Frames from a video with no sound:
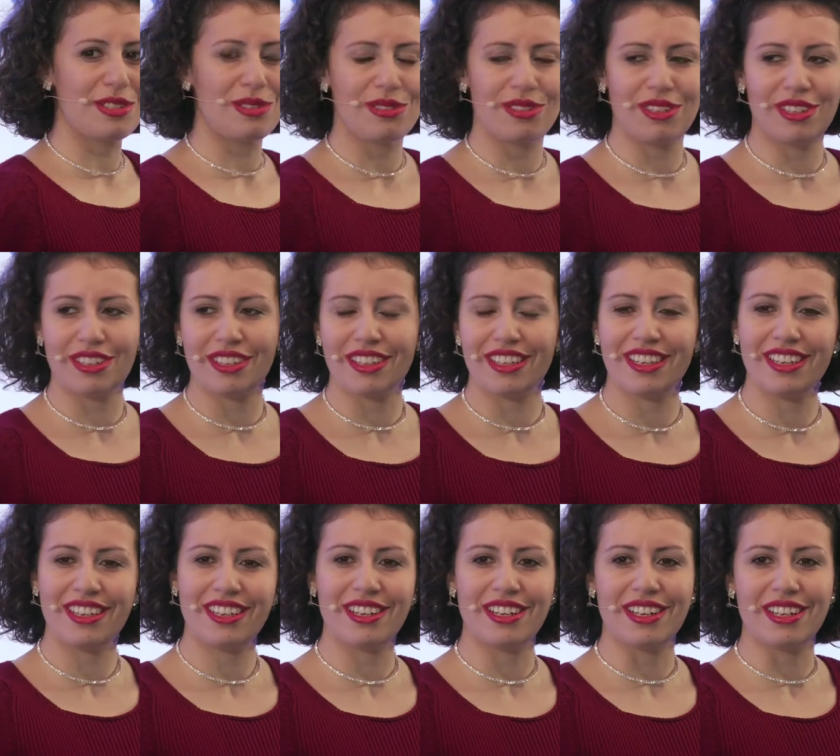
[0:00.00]
during the
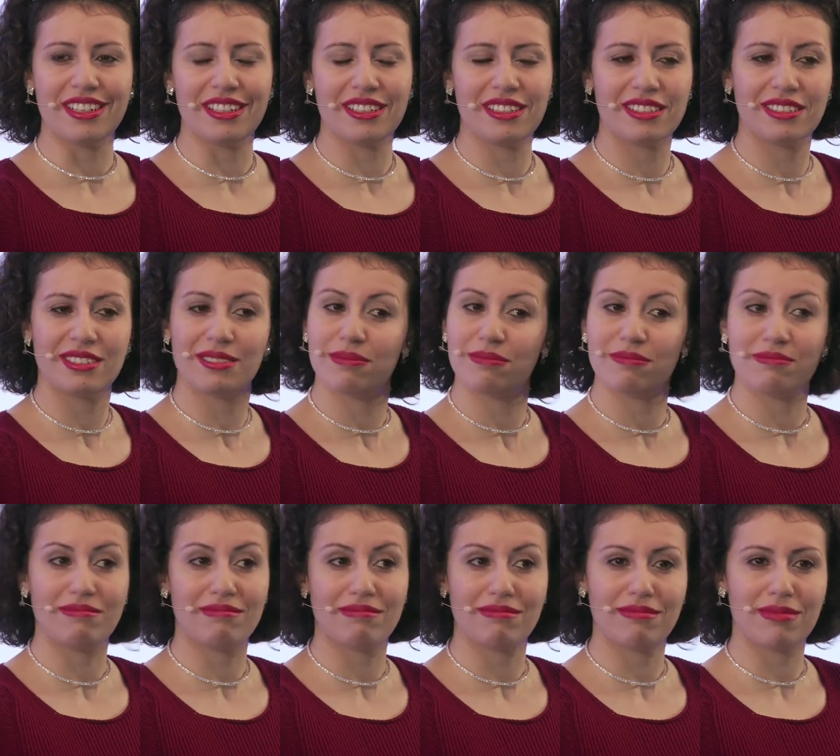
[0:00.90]
year,
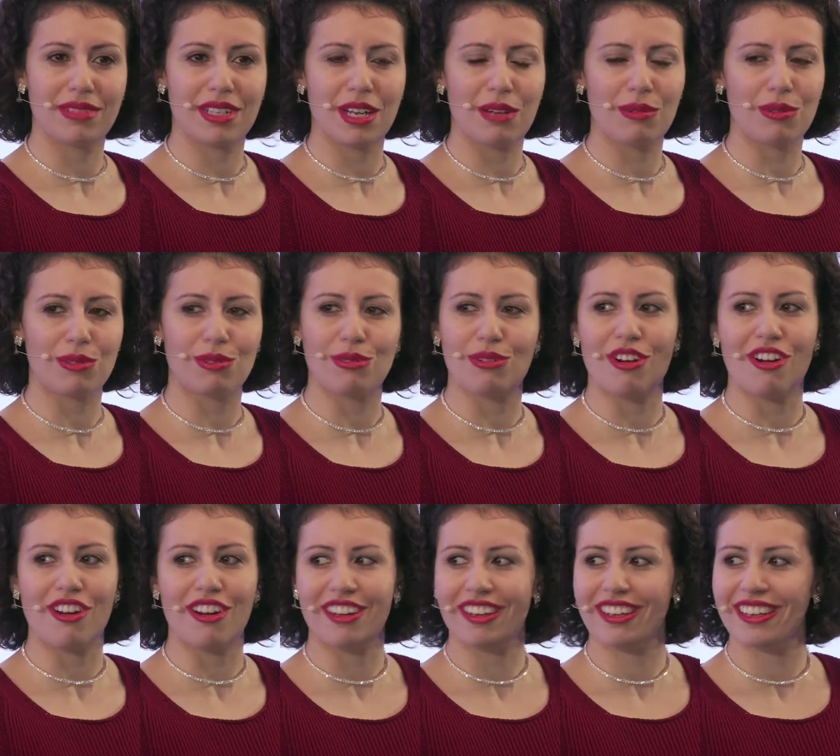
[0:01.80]
but I was
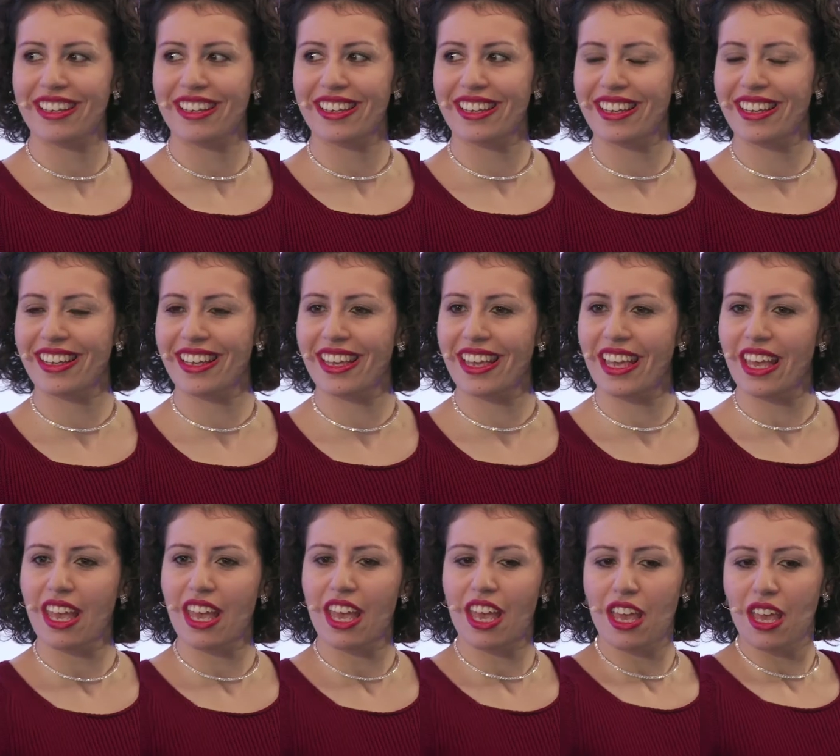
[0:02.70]
wrong.
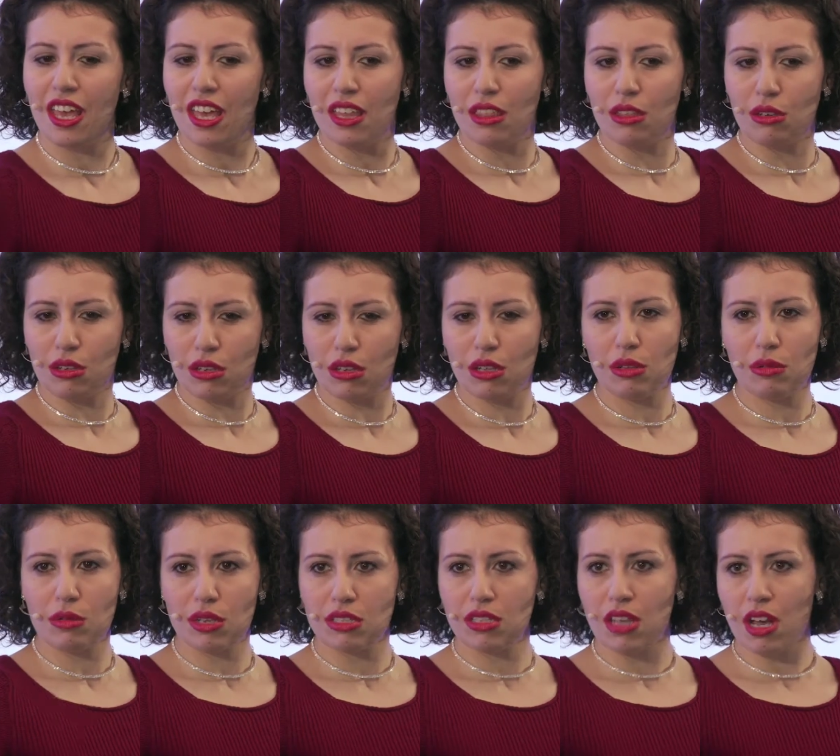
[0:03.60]
The girl
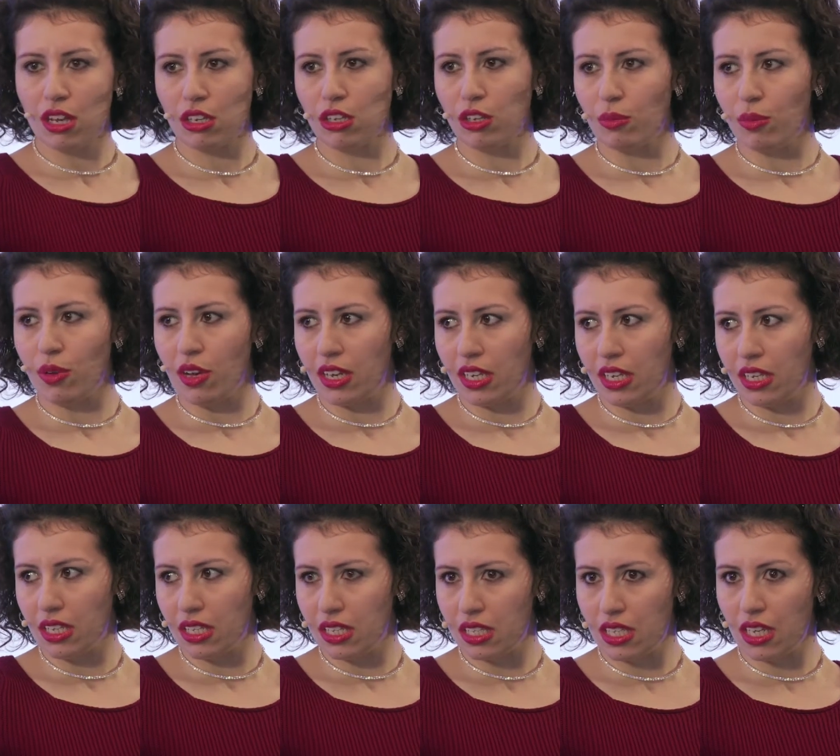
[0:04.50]
was
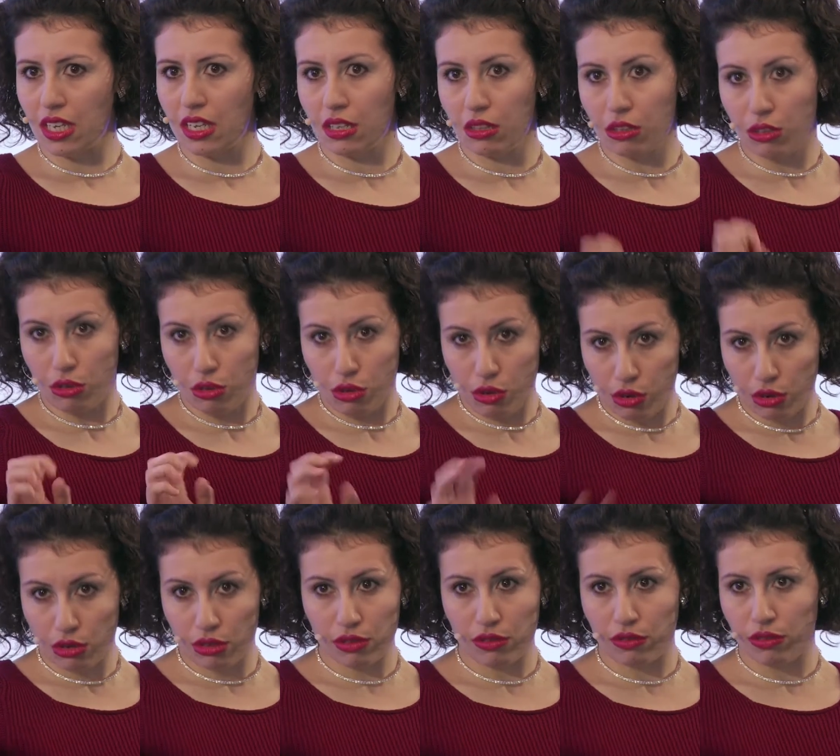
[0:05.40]
occupying a seat in the
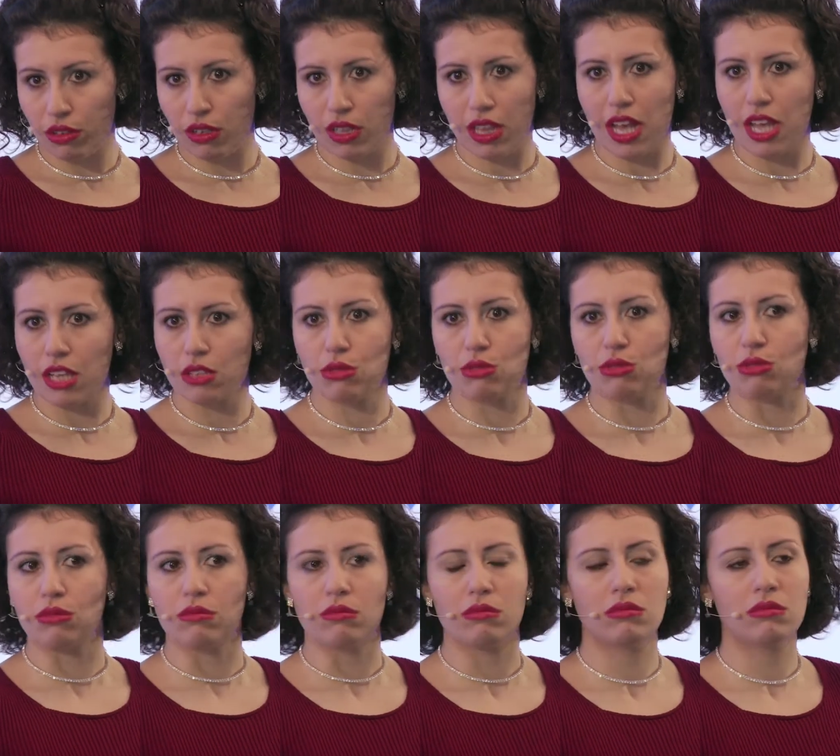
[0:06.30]
corner of the
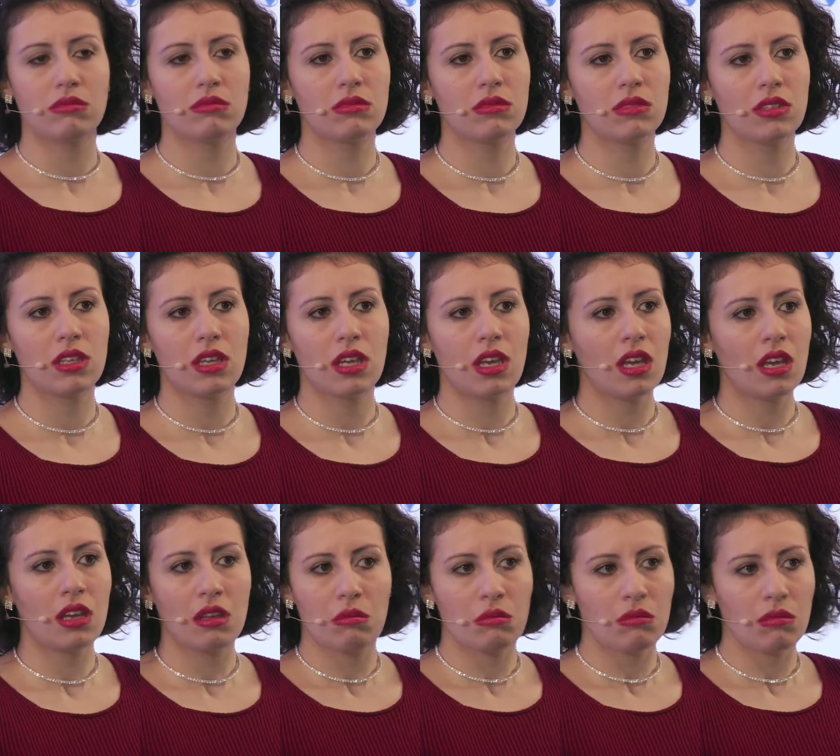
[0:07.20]
classroom.
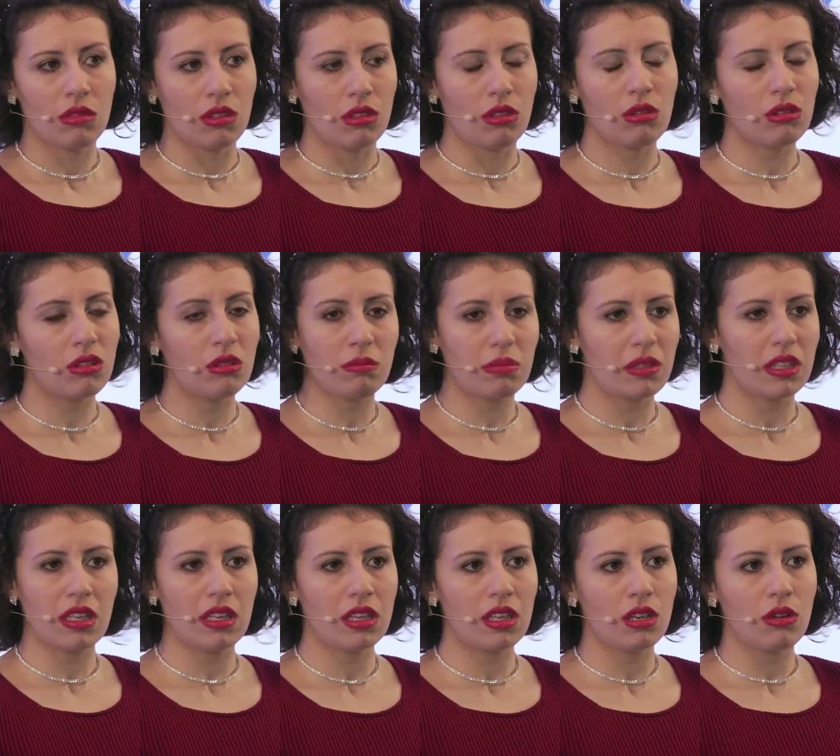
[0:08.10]
Though
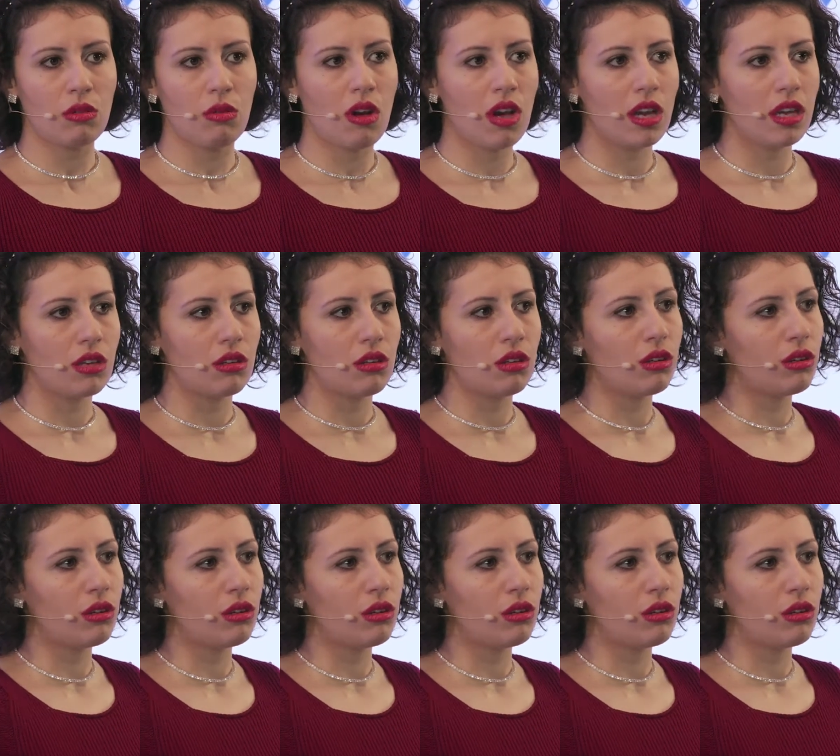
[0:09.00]
completely quiet,